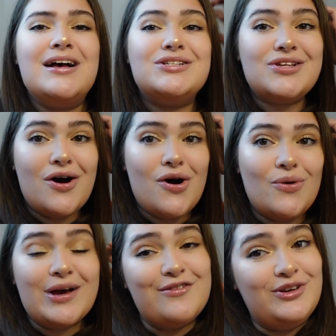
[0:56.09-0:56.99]

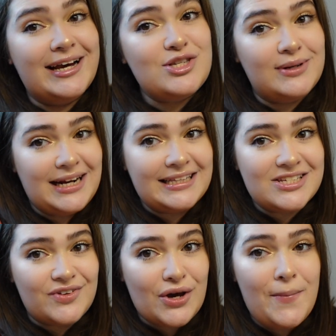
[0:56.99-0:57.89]
So if you guys really like
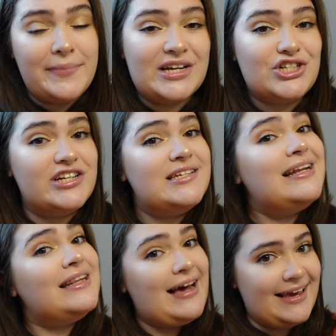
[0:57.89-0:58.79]
this video, make sure
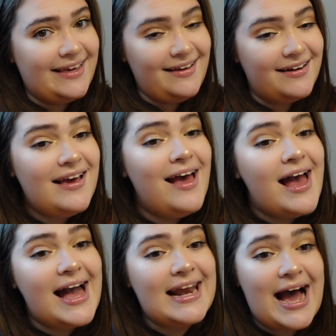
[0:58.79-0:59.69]
to like it,
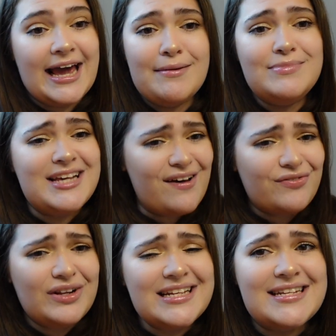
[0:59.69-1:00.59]
and I am definitely